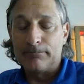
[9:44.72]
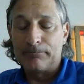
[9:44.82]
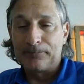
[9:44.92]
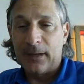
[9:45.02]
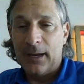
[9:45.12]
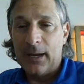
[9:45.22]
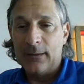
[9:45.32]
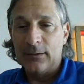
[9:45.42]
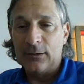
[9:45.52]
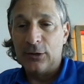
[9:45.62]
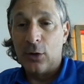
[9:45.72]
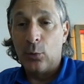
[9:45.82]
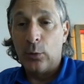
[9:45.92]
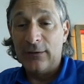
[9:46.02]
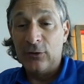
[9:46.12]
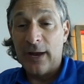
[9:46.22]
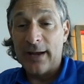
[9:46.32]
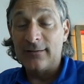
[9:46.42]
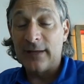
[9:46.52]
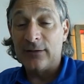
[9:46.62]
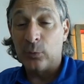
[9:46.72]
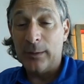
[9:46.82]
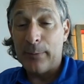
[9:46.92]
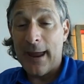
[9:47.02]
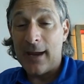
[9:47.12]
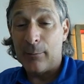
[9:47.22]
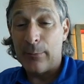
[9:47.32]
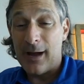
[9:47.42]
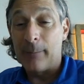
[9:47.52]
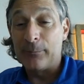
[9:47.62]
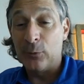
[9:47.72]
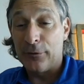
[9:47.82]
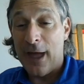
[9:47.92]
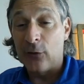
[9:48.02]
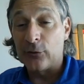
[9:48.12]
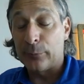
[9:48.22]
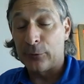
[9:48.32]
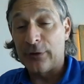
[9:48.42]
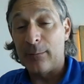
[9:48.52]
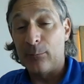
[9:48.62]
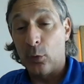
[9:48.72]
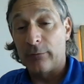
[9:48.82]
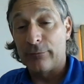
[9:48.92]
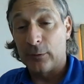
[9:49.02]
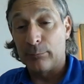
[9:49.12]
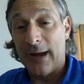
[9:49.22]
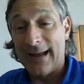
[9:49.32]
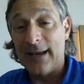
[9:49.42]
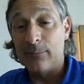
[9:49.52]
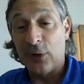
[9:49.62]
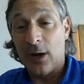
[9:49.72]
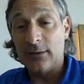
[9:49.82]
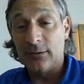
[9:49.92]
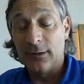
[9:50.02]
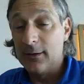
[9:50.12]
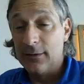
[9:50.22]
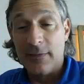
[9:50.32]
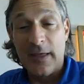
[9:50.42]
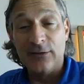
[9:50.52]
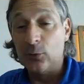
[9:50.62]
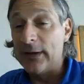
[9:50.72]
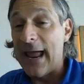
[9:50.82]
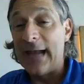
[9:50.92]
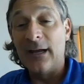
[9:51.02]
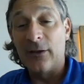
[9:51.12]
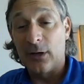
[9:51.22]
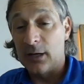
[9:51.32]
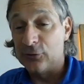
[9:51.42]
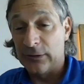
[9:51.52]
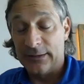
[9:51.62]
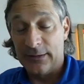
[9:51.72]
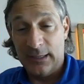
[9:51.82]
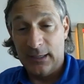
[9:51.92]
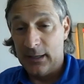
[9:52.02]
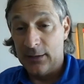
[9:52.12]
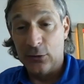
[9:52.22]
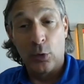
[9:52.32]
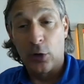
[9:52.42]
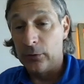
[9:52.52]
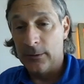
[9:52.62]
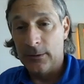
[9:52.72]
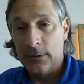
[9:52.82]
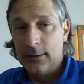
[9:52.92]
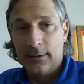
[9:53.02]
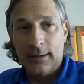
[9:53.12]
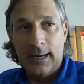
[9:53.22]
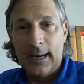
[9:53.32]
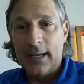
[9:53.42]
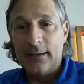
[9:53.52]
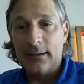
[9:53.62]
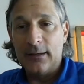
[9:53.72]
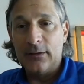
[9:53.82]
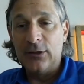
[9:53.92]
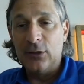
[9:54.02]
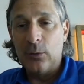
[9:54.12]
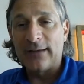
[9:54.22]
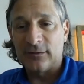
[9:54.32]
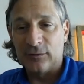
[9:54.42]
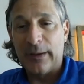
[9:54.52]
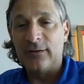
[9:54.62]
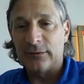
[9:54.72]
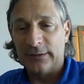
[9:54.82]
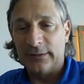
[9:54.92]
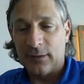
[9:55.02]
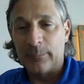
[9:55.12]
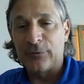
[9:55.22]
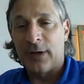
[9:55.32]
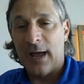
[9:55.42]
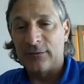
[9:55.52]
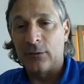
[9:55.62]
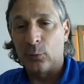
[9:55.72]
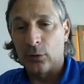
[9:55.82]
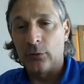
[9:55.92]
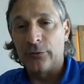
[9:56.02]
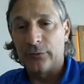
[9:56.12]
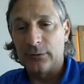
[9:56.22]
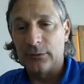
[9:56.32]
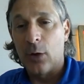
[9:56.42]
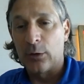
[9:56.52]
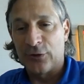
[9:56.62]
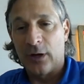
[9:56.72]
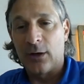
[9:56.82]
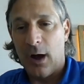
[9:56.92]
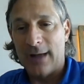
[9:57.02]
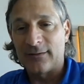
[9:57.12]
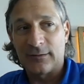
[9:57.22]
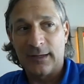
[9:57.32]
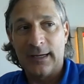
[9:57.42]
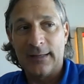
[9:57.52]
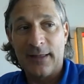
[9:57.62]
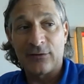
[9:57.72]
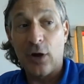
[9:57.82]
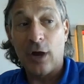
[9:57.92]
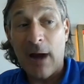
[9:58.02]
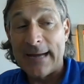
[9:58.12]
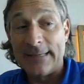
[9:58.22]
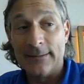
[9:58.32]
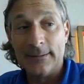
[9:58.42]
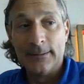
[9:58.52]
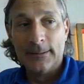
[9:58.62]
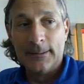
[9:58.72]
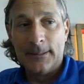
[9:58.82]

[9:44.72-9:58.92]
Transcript: Um, and you know, in the United States, we pay up to a thousand percent more for brand name drugs than they do in any other country right. in, in, in the world. Right. And the U.S. is basically subsidizing the world's lower drug costs, and that's not right.